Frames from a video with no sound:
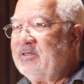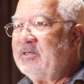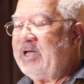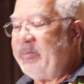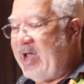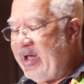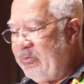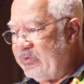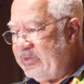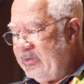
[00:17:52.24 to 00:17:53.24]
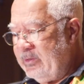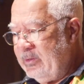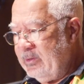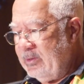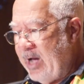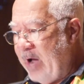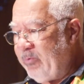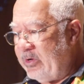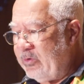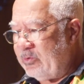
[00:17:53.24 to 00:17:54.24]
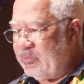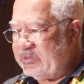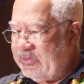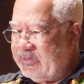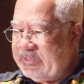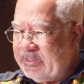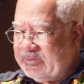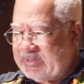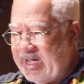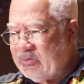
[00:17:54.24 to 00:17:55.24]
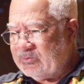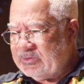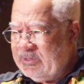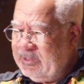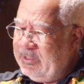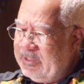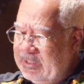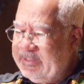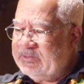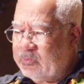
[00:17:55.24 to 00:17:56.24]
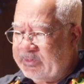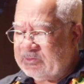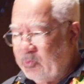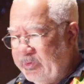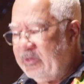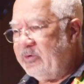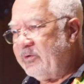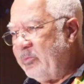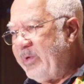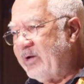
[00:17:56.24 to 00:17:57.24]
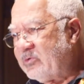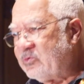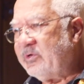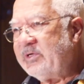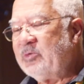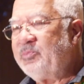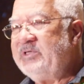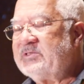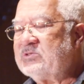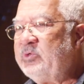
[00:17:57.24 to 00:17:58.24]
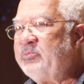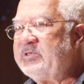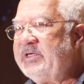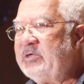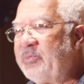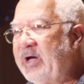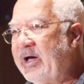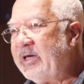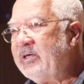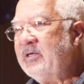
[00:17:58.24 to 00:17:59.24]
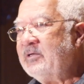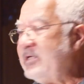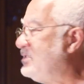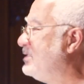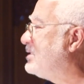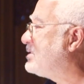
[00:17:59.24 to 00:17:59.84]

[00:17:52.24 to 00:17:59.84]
I mean, I would go to Miss Alexander's house at least once a week, go in the back door and get a piece of sweet potato pie that she just